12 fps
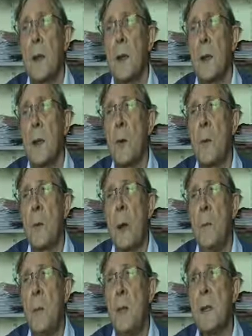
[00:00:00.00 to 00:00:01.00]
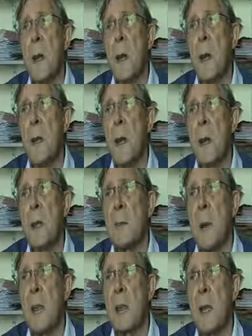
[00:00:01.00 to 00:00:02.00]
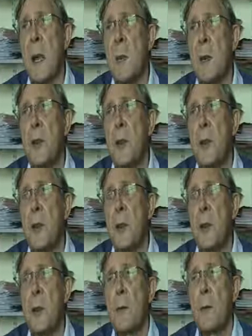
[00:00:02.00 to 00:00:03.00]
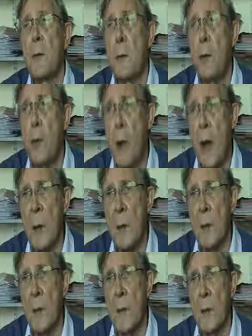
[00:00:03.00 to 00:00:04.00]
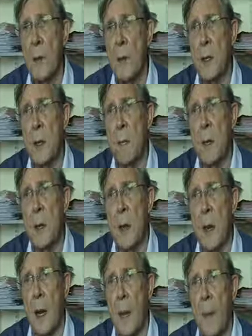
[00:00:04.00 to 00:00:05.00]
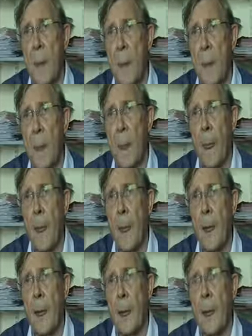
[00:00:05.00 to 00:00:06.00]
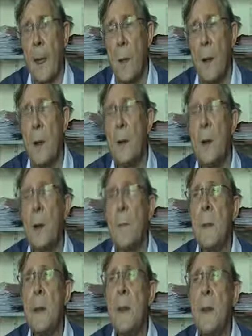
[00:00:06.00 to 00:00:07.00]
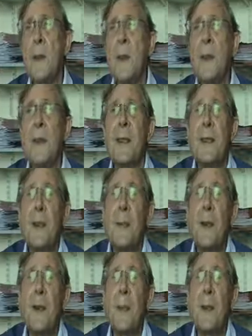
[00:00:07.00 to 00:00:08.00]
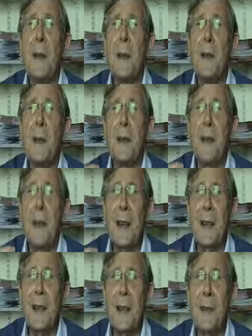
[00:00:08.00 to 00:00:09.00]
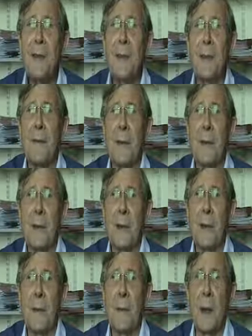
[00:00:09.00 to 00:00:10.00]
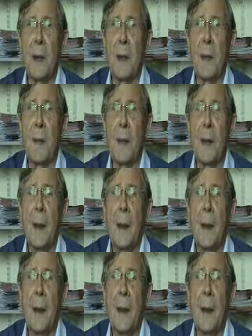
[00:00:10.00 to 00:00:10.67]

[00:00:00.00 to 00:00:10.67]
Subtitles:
So when we say in task-based language teaching there is a primary focus on meaning, we do not mean that there is an exclusive focus on meaning.